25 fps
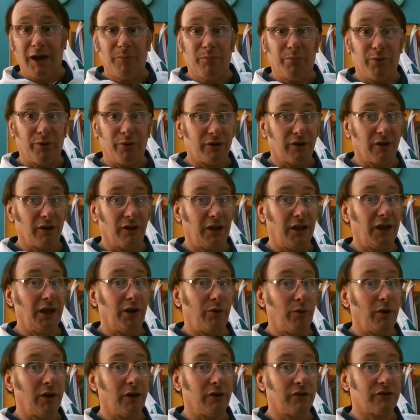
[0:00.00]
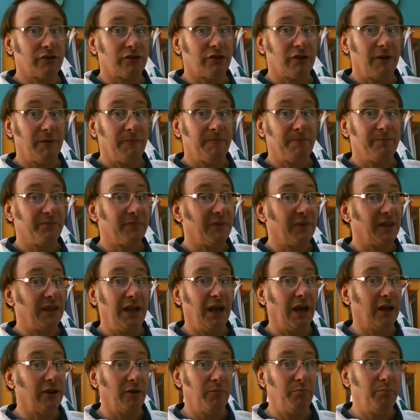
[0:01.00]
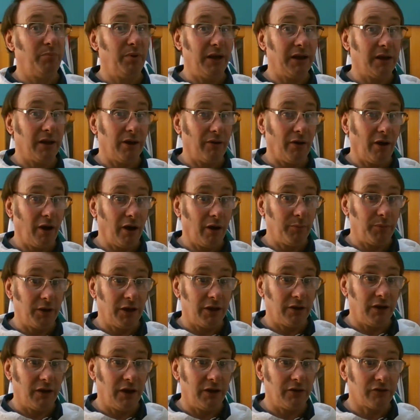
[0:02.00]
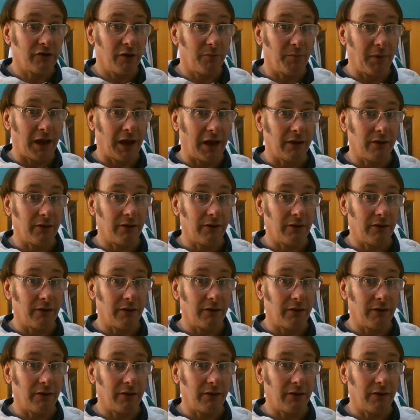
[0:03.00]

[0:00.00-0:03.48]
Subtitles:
but Galerius, he had a bigger army at his command.